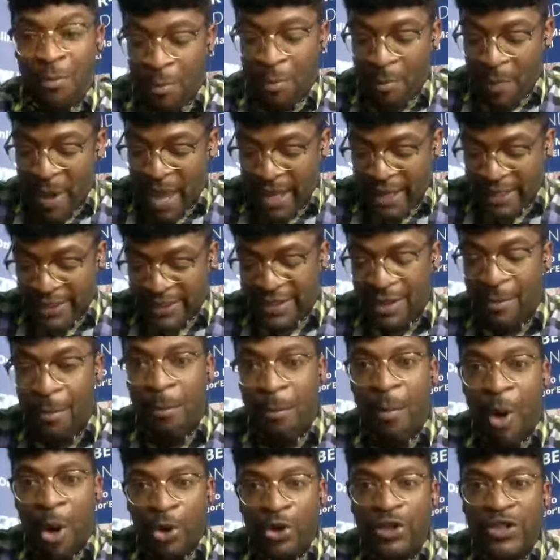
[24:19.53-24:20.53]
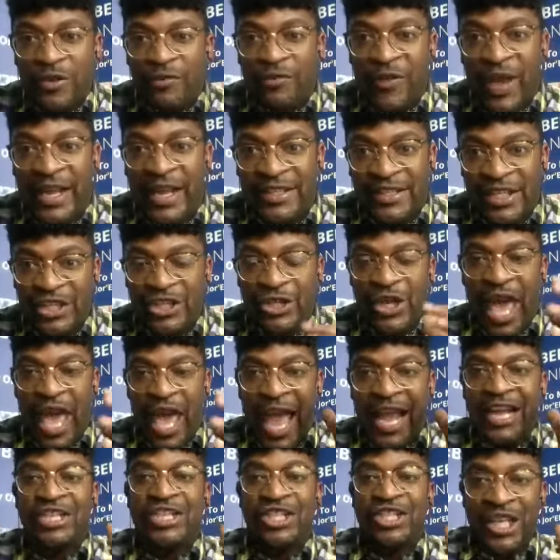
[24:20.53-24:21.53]
makes them motivated to
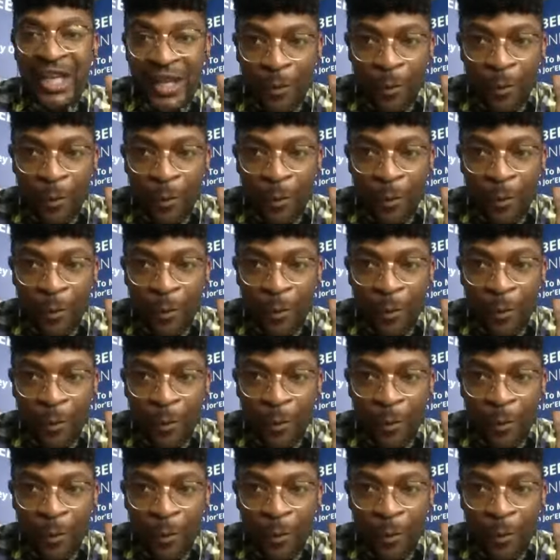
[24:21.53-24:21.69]
actually